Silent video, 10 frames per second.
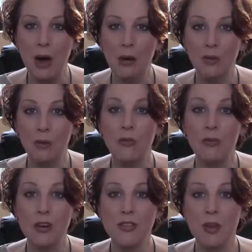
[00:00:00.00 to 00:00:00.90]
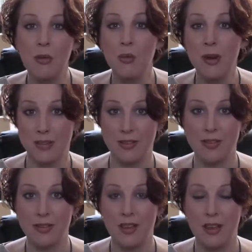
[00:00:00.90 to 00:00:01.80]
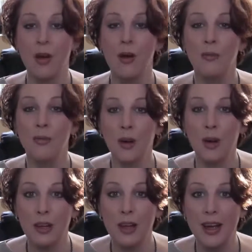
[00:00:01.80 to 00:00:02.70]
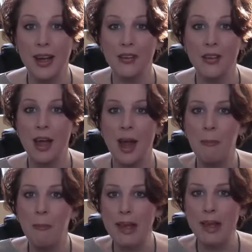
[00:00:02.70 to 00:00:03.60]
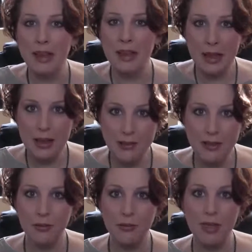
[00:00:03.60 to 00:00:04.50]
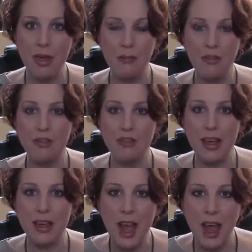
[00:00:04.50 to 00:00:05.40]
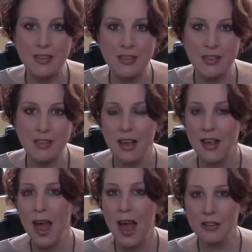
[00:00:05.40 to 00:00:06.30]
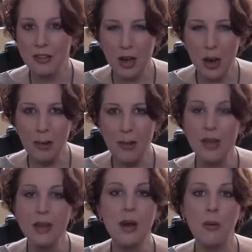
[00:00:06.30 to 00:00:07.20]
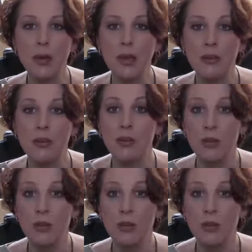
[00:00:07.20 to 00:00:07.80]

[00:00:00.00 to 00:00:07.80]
how to reverse the risk for your client and making it easier for them to say yes. And there's a couple of things that we need to